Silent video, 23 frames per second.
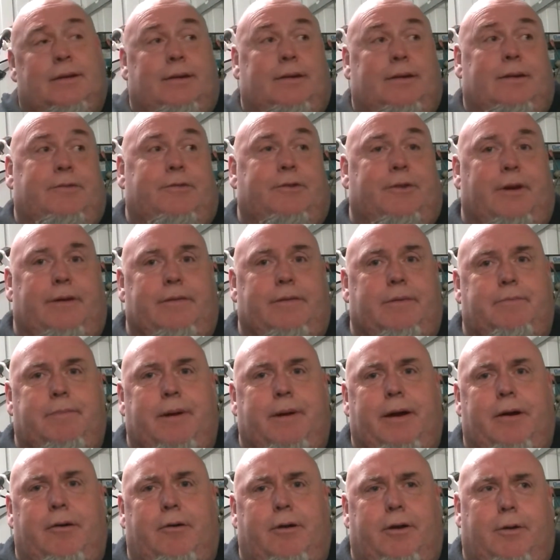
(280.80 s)
for not having a
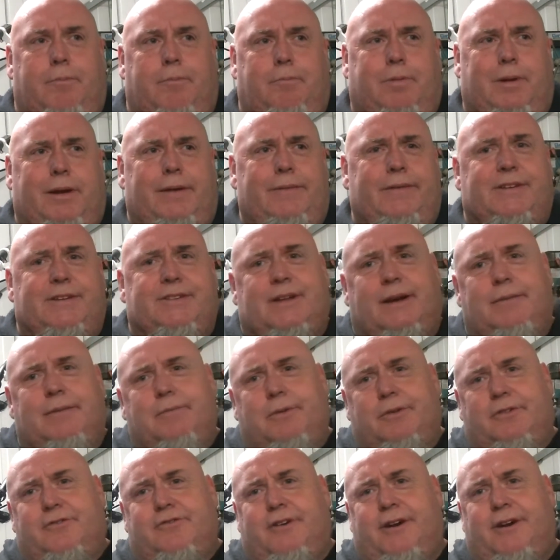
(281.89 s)
bell, and I believe it's done
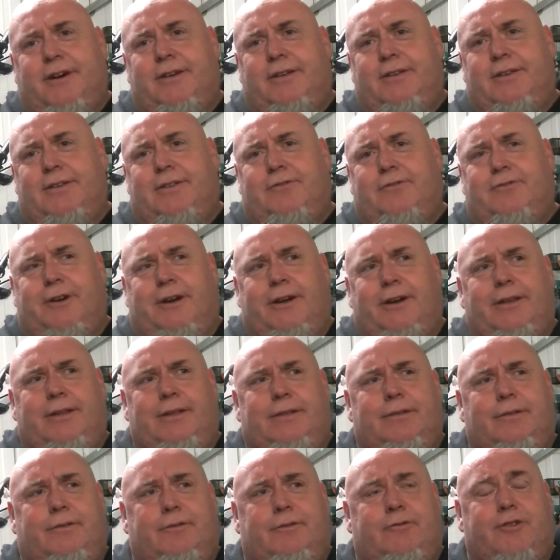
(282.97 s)
by trading
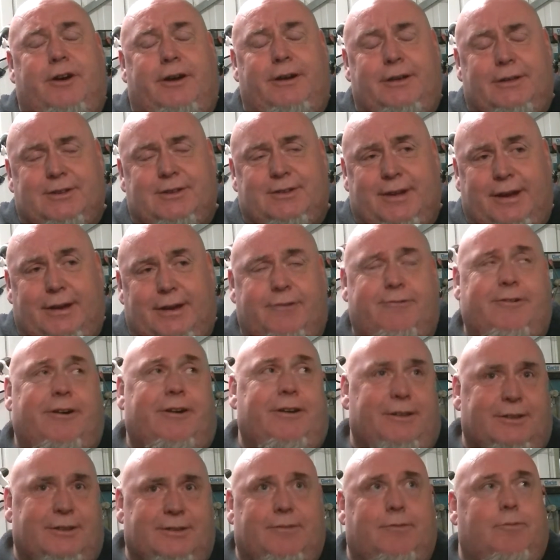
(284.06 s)

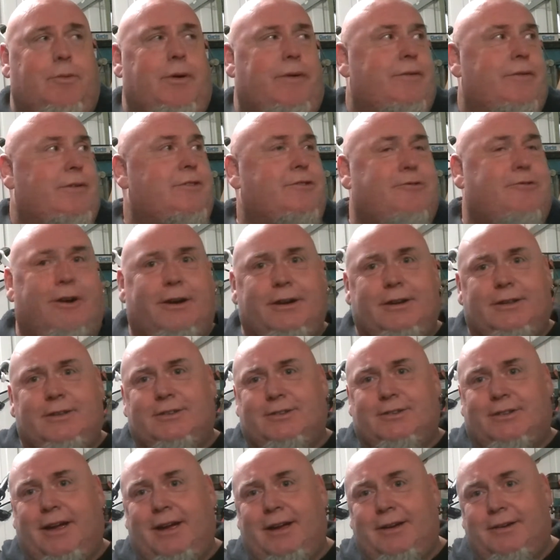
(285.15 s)

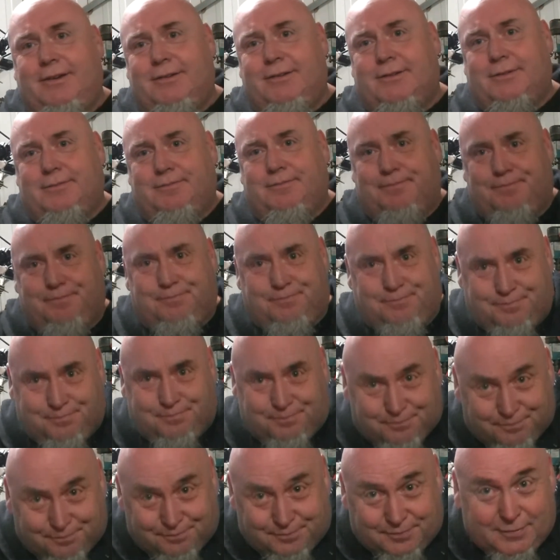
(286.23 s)
standards.
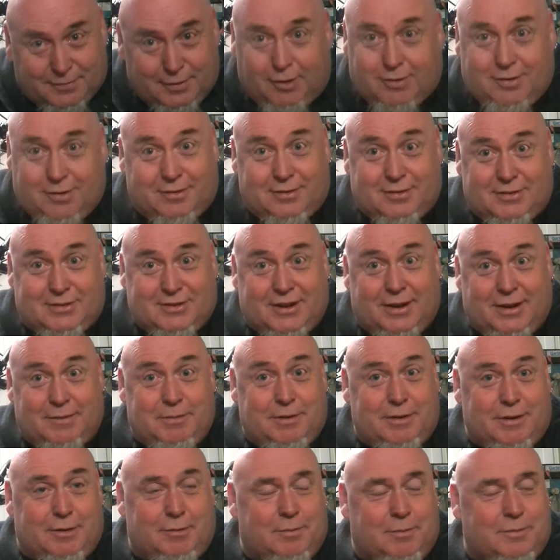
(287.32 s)
I can't even say it, but
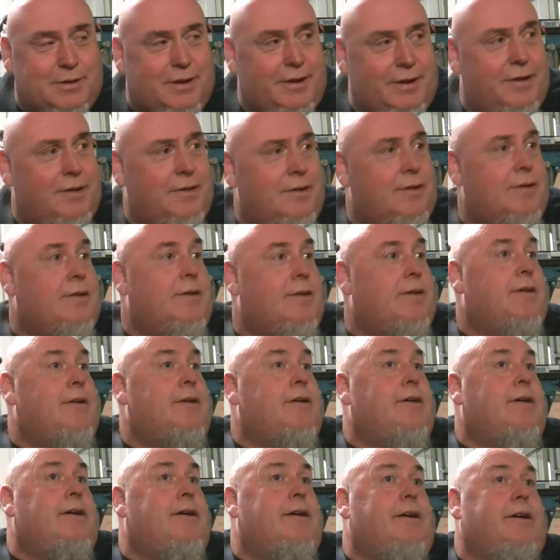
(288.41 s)
you know what I'm
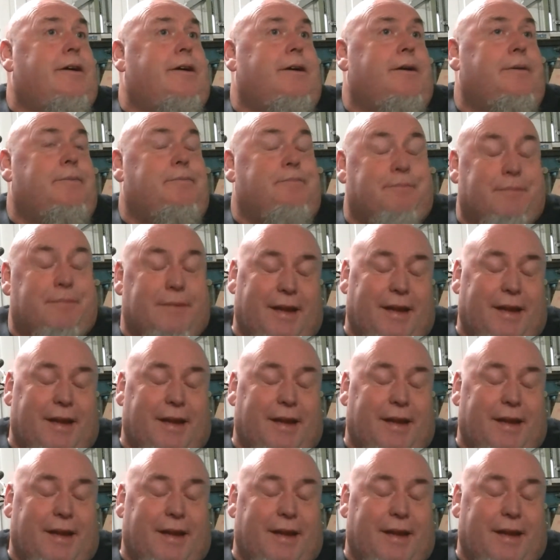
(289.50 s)
saying.